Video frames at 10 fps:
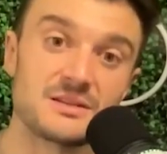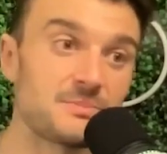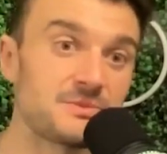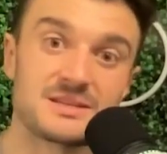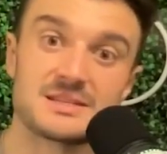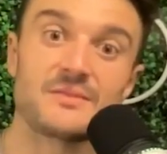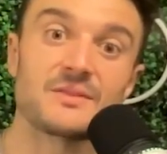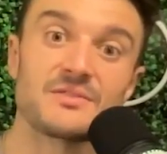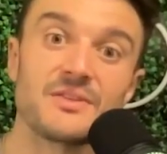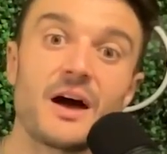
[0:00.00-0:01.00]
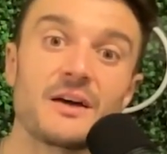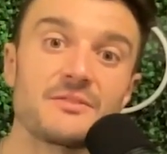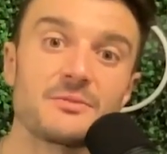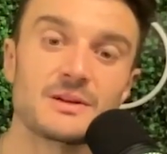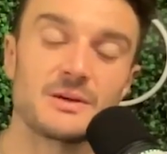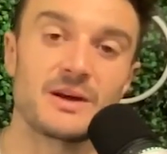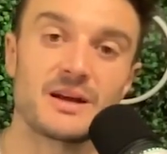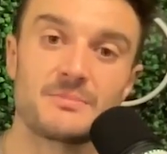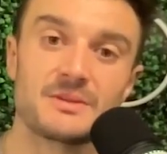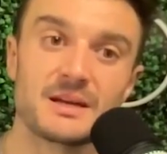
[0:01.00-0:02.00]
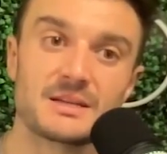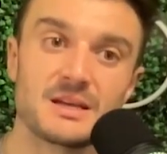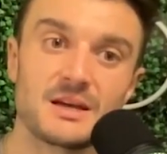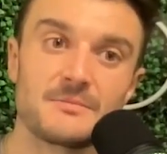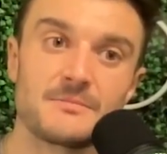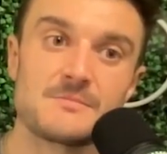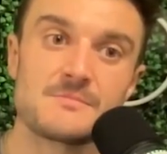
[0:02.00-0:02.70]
dips to 75 when I wake up the next day.